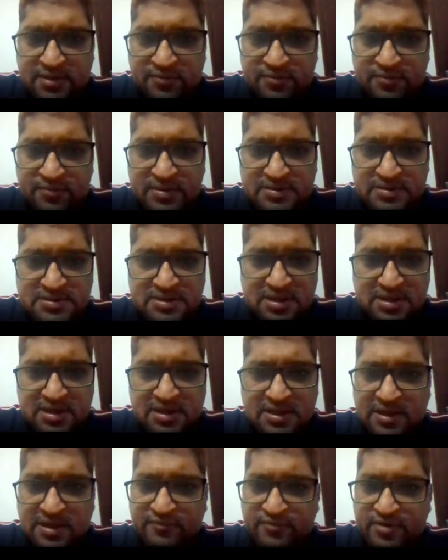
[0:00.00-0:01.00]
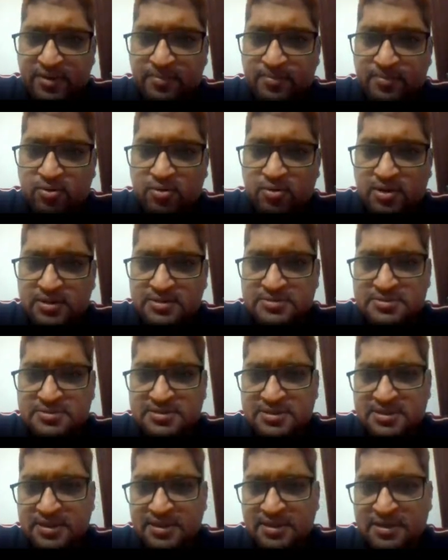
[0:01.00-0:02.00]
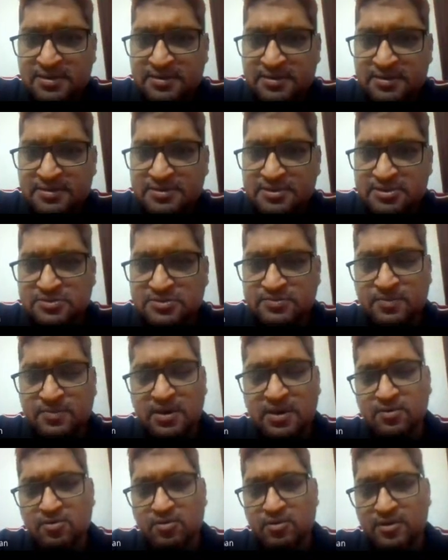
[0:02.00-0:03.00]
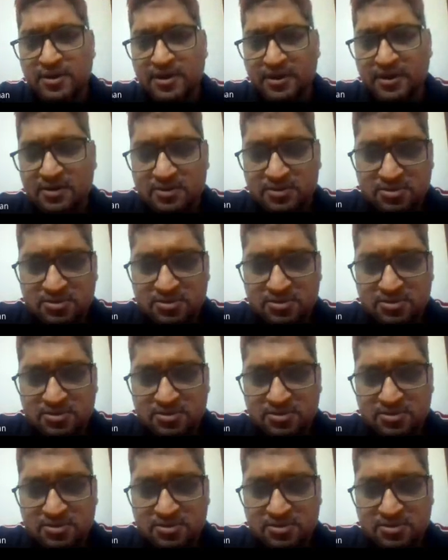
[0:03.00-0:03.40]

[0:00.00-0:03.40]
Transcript: we basically have cryptocurrency and smart contract.